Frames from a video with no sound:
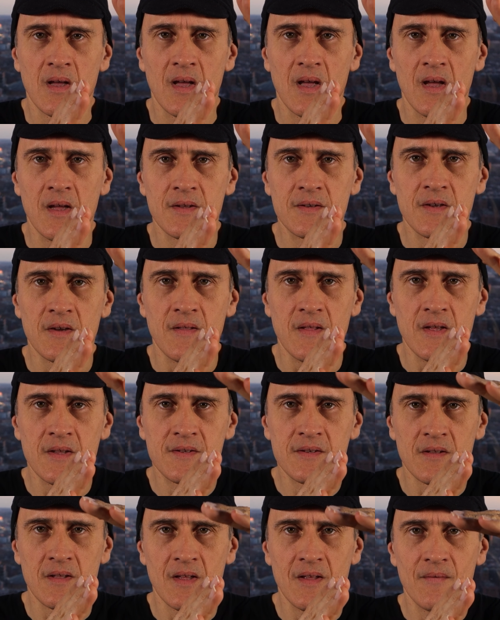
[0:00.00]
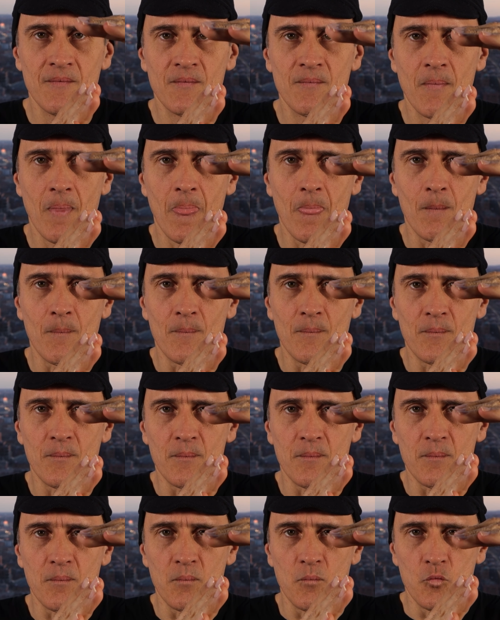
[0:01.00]
And so the insulin's
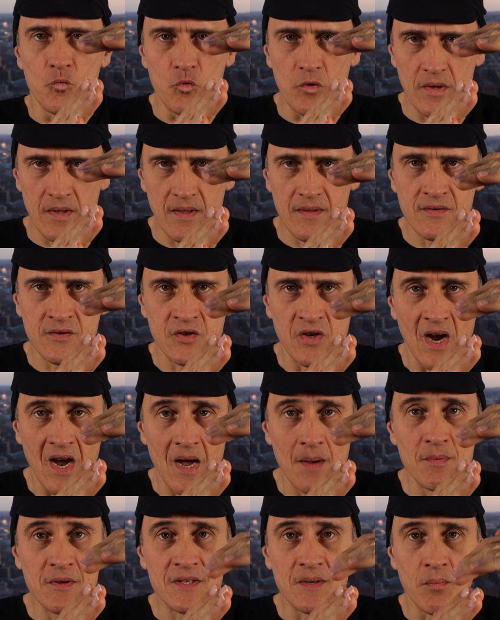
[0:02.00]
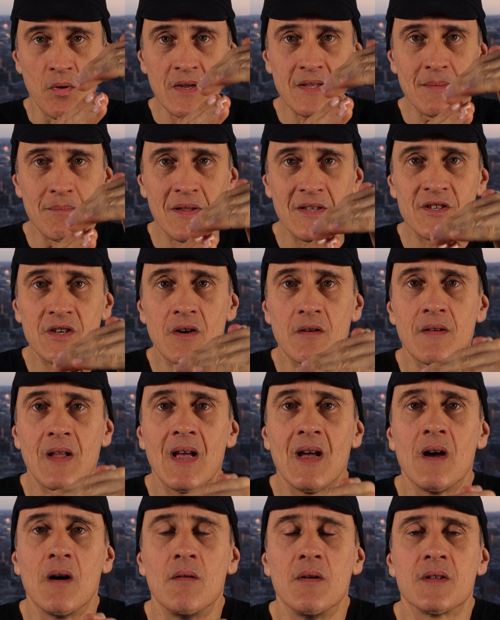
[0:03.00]
job is to bring the blood sugar
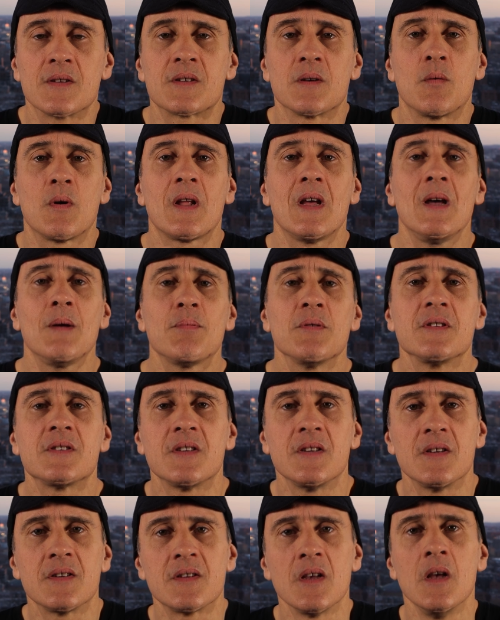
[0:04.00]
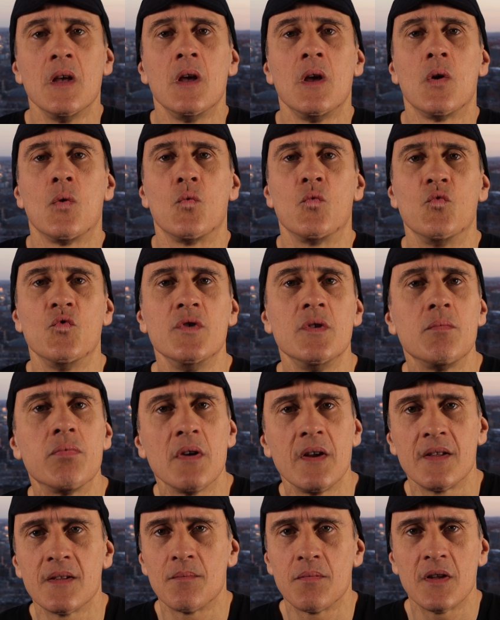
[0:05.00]
down. And so what happens is, when you
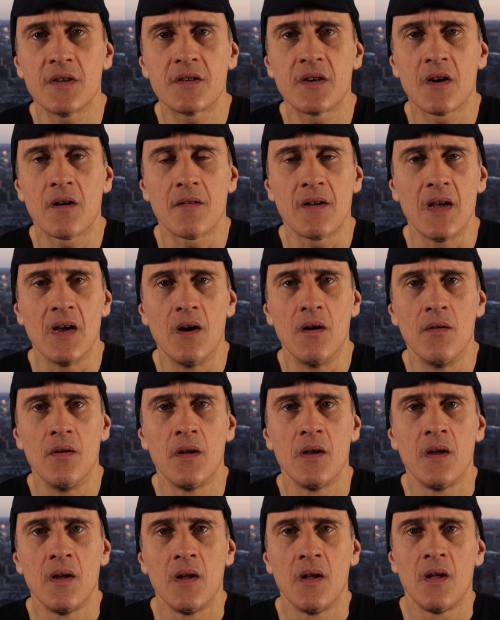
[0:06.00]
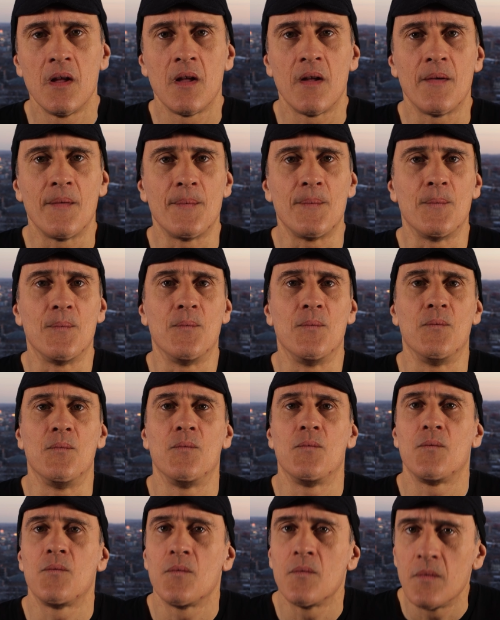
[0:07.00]
bring the blood sugar down,
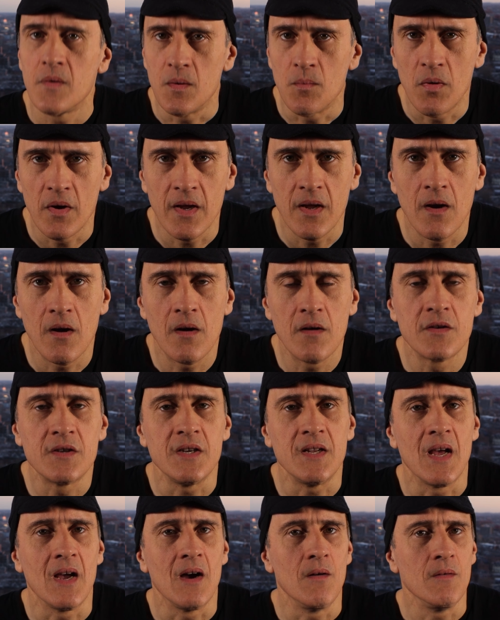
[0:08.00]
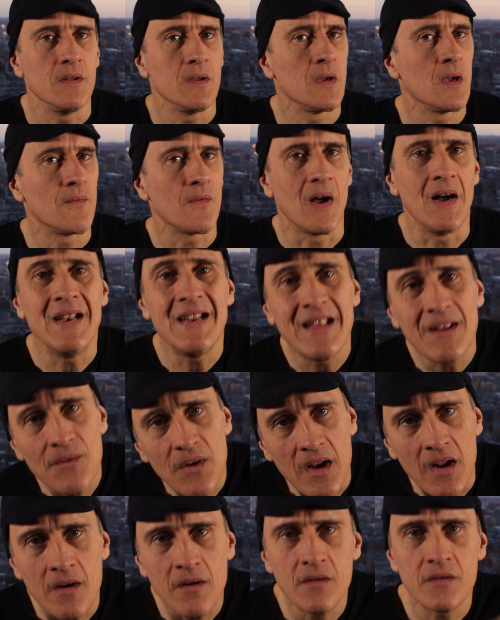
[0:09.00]
you bring your energy down. You have
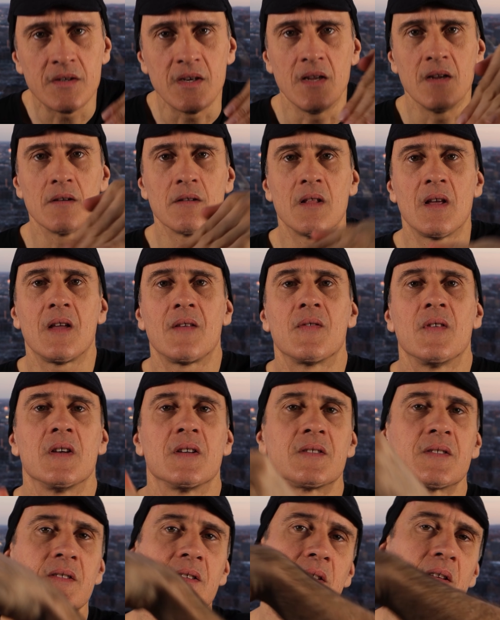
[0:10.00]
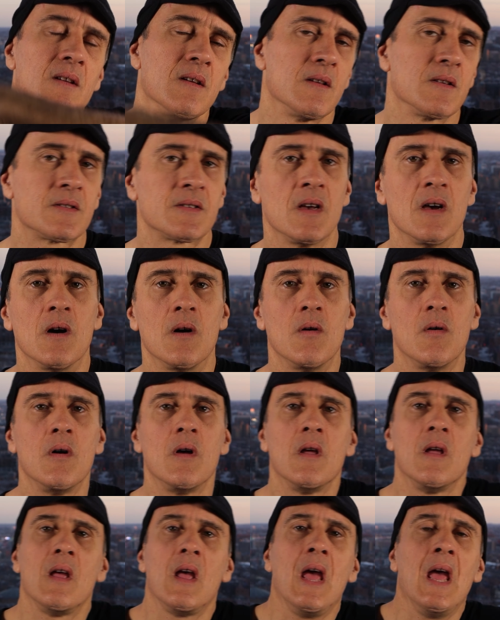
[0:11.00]
uneven energy. You're like this. So,
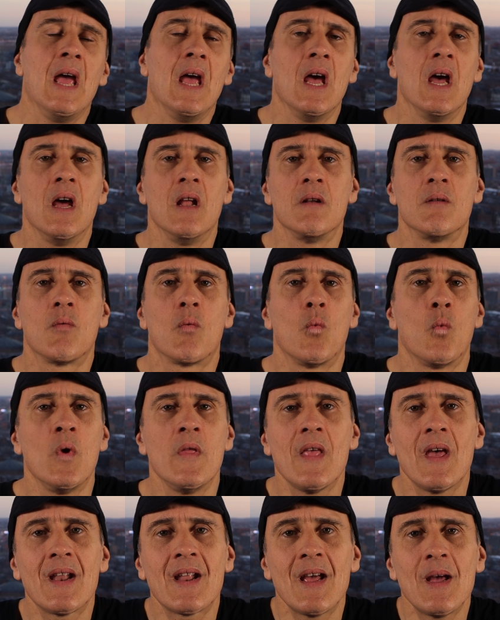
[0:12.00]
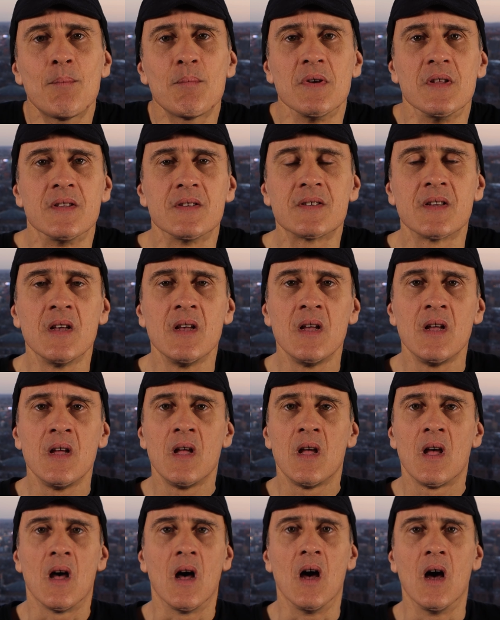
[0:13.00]
and when that happens,
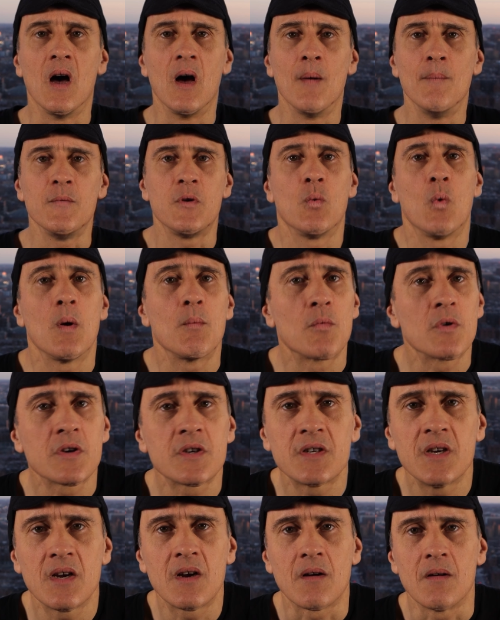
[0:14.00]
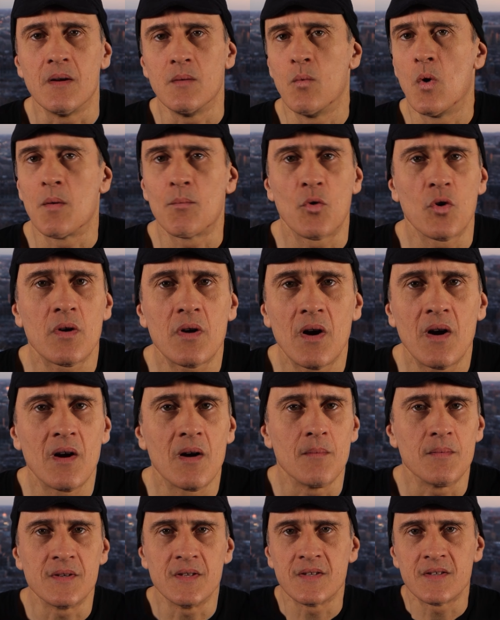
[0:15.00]
you want more sugar, you want more
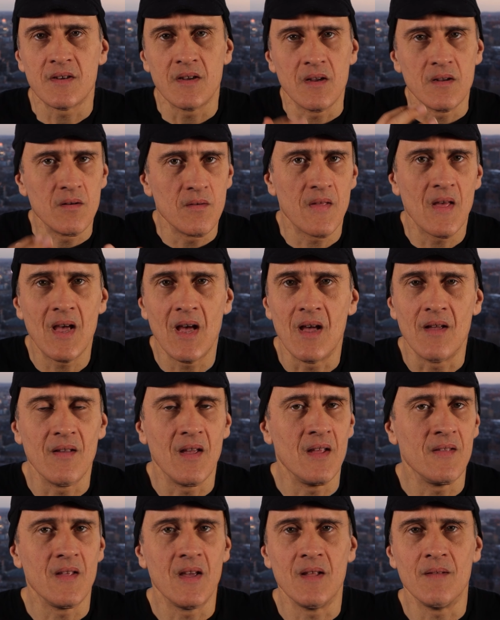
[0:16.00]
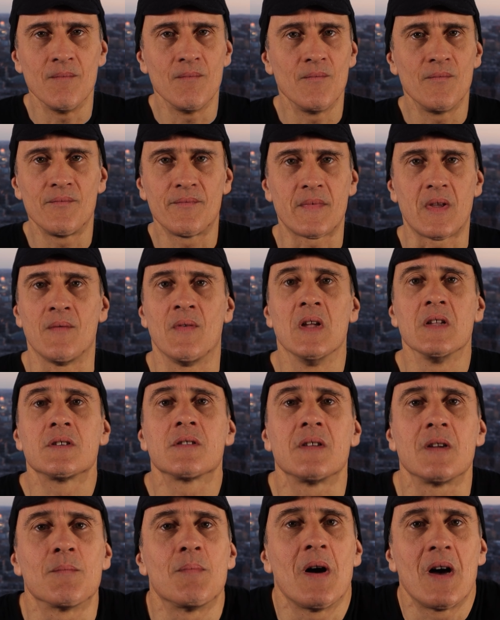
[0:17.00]
carbs. And so you do that. And then
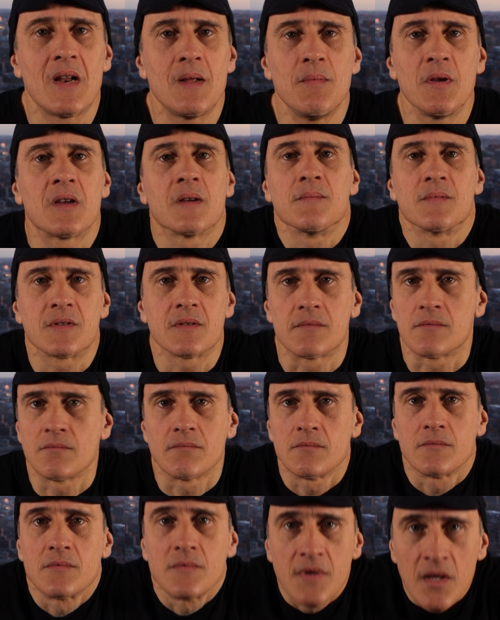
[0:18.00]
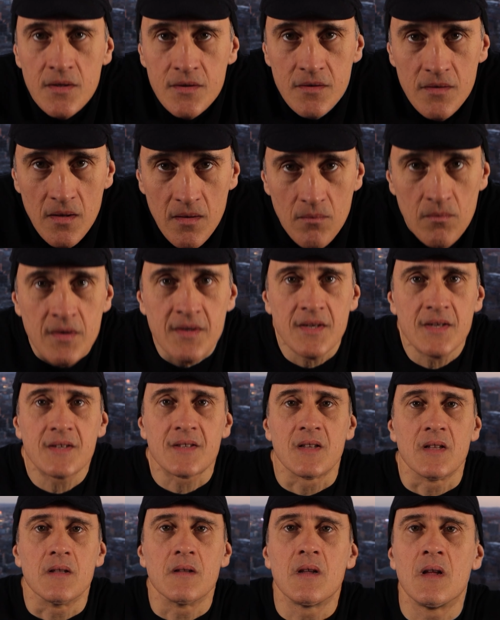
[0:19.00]
eventually your body becomes insulin
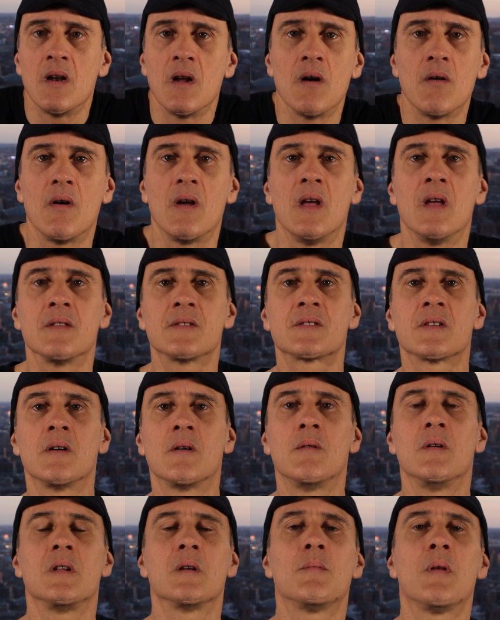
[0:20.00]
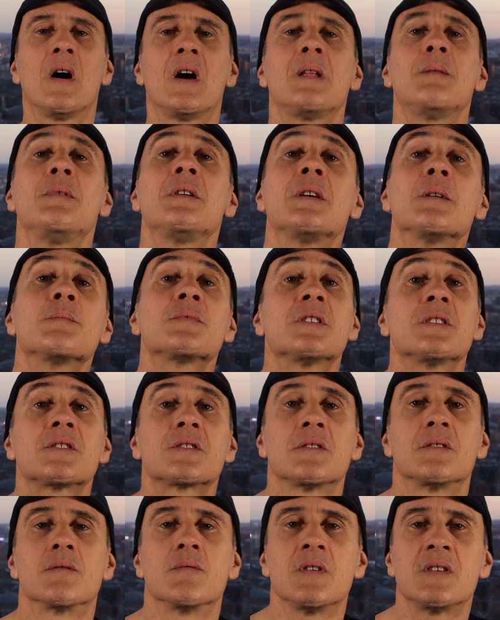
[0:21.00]
resistant, And so when your body becomes
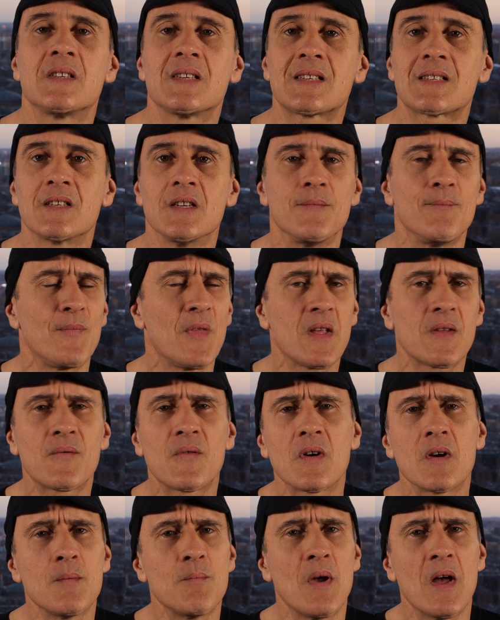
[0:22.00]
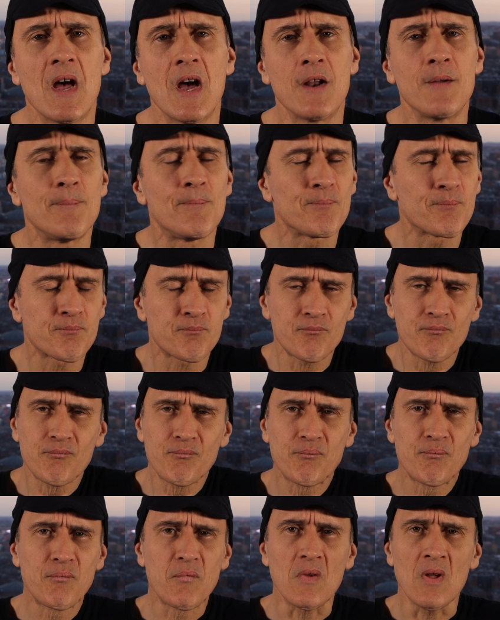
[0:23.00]
insulin resistant, that's very bad
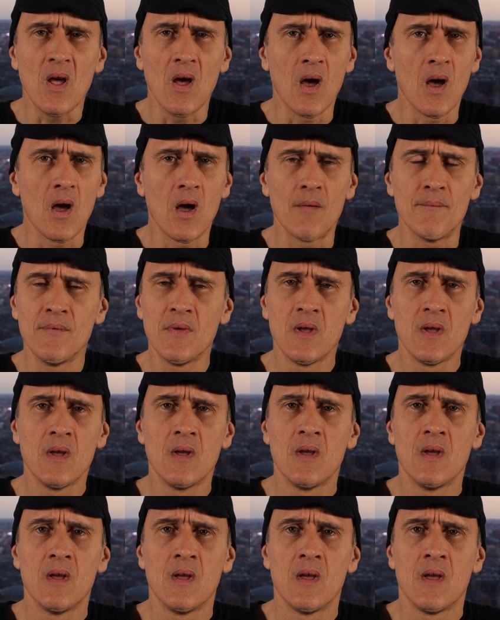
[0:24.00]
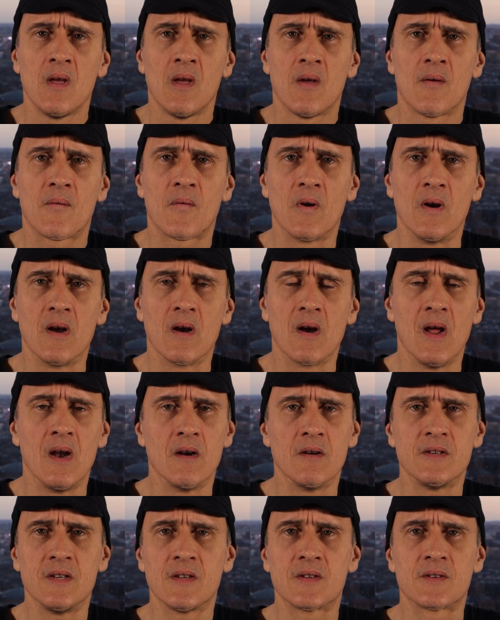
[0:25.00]
for your energy